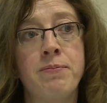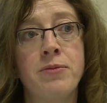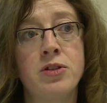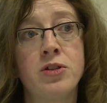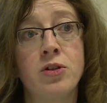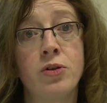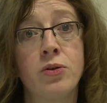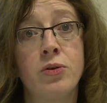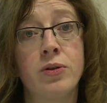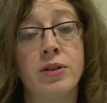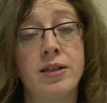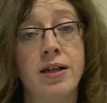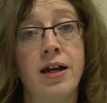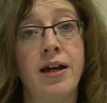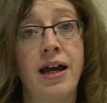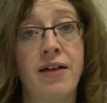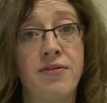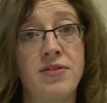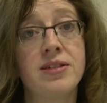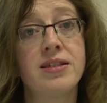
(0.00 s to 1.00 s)
So I
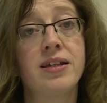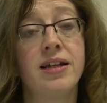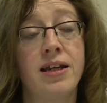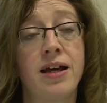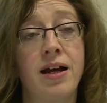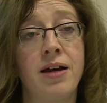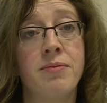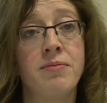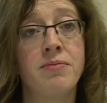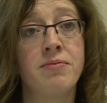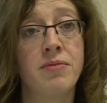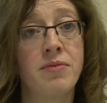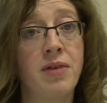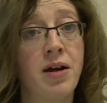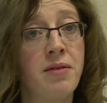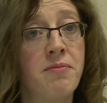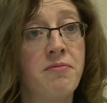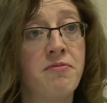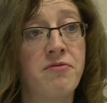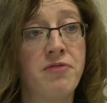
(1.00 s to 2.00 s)
have to say
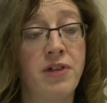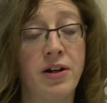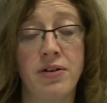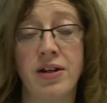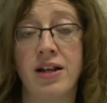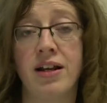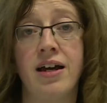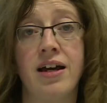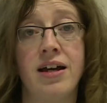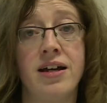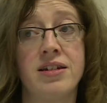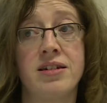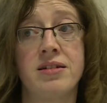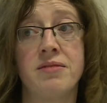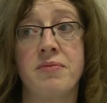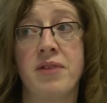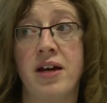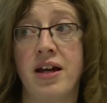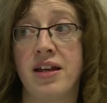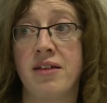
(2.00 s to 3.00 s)
I'm very glad,
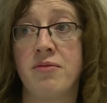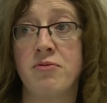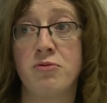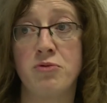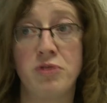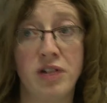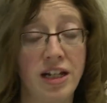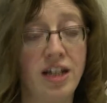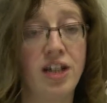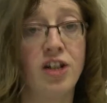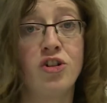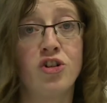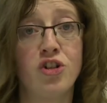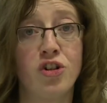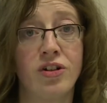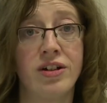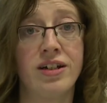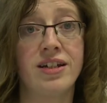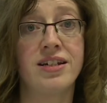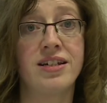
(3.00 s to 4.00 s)
I really
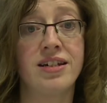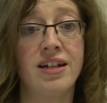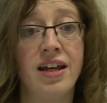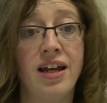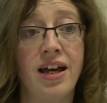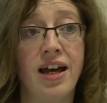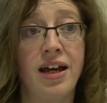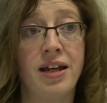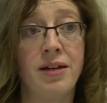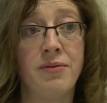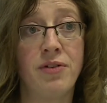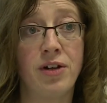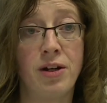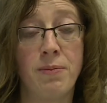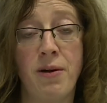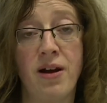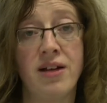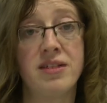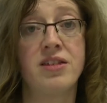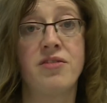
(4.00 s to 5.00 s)
enjoy it, and I'm very
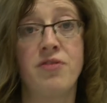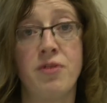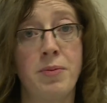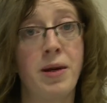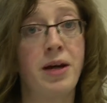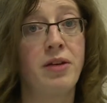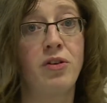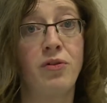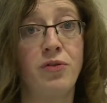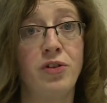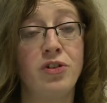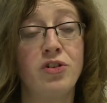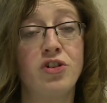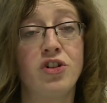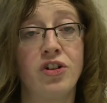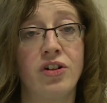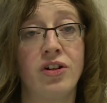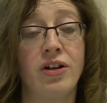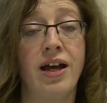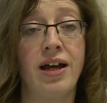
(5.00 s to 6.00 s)
positive about the
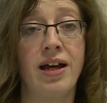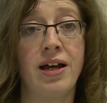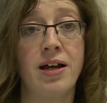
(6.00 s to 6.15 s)
future